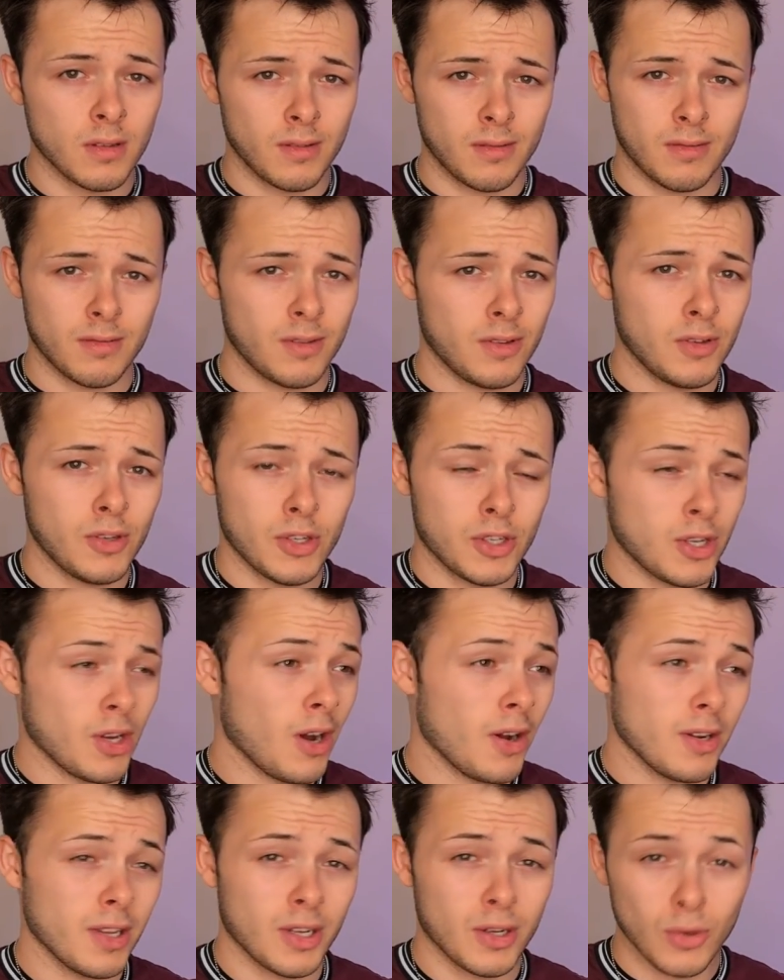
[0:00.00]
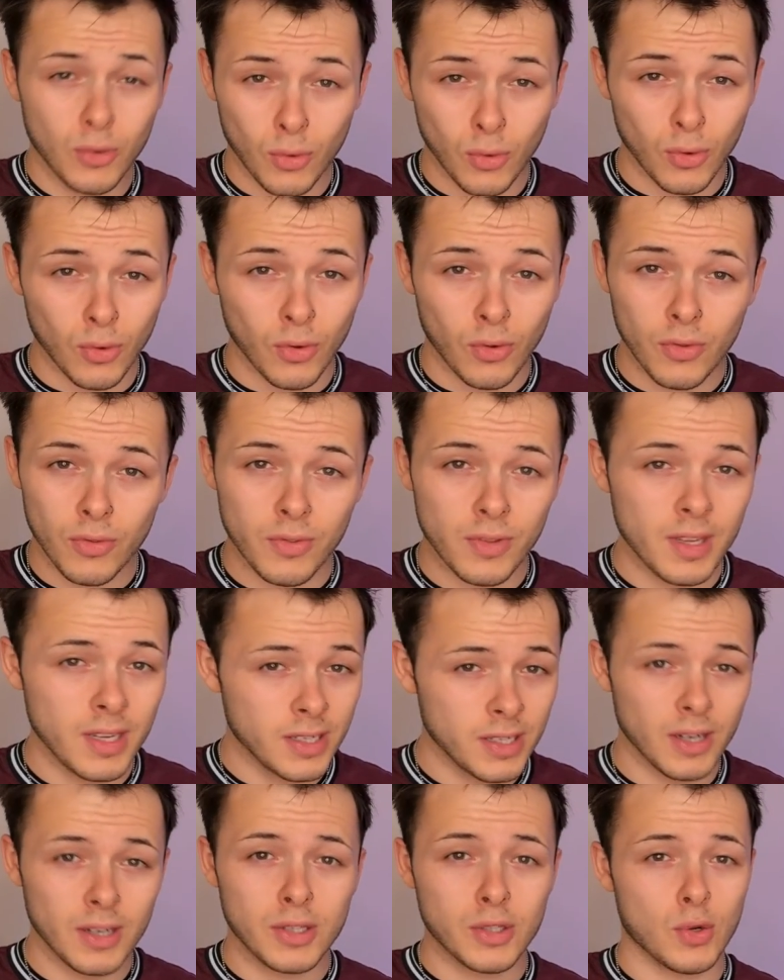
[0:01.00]
you just can't ignore these
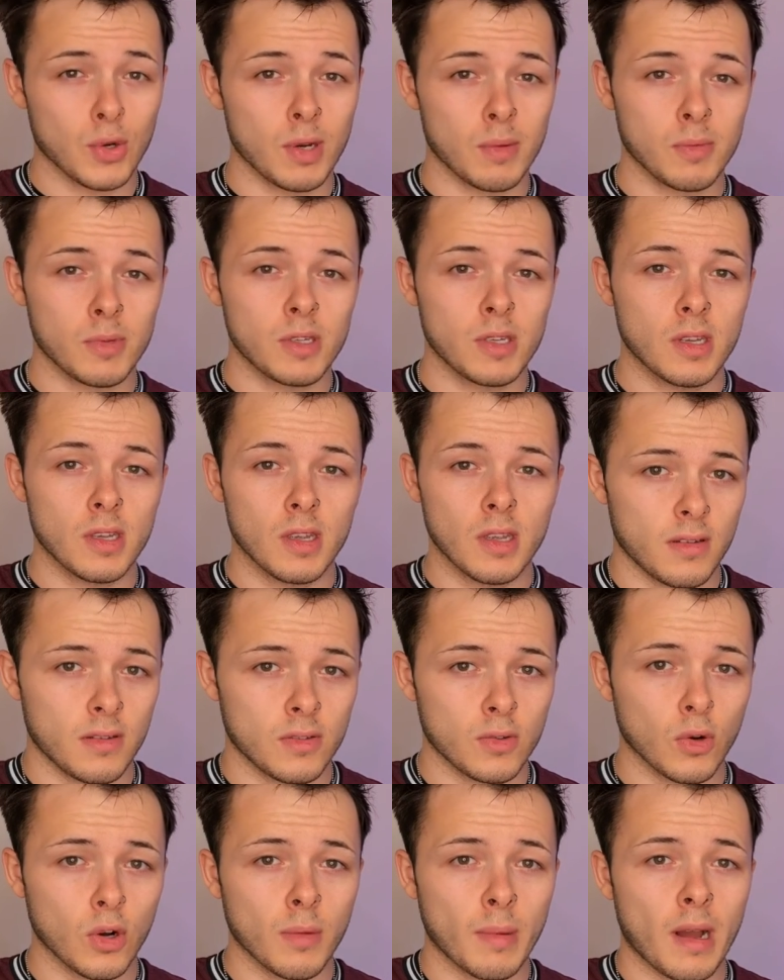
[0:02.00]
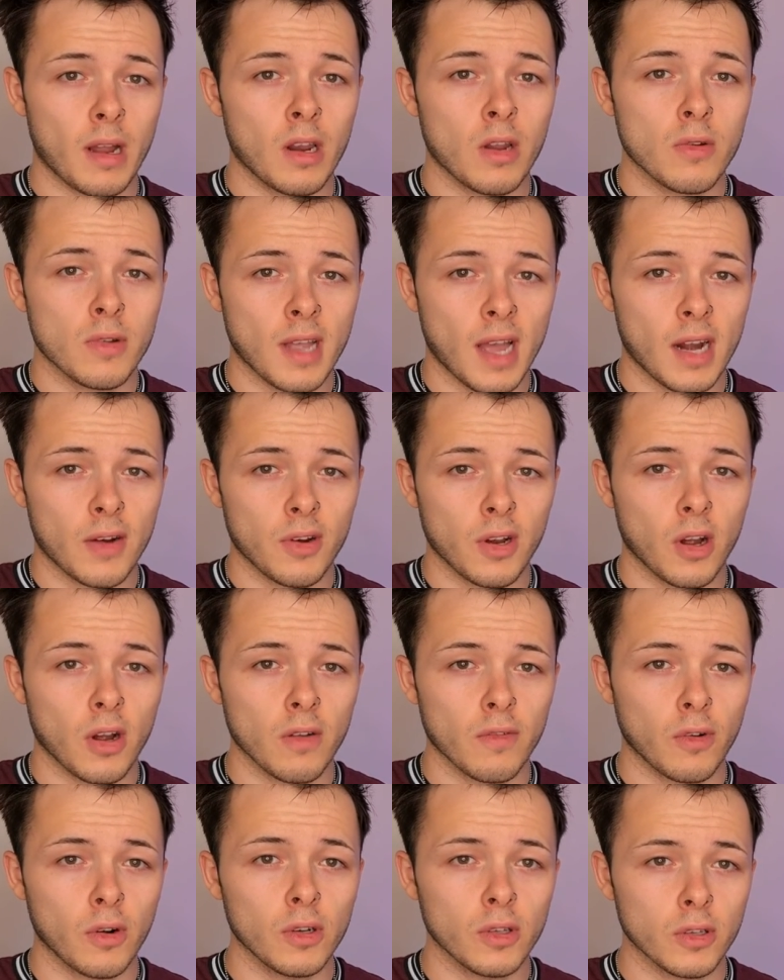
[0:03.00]
ice creams. Talk about low calorie, high
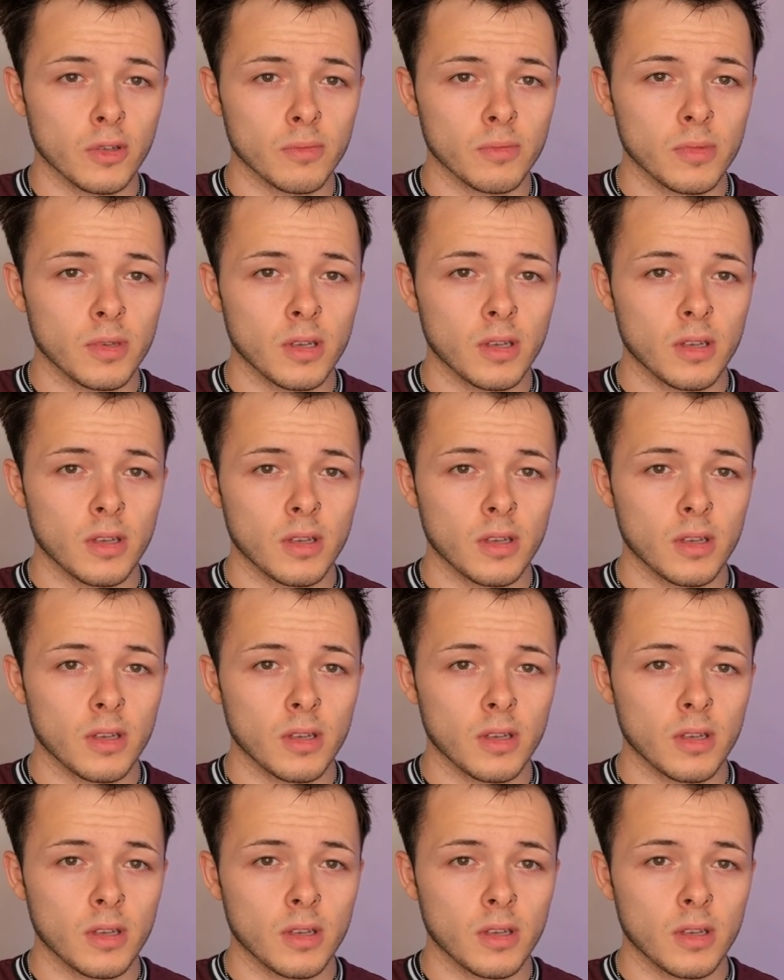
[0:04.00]
volume.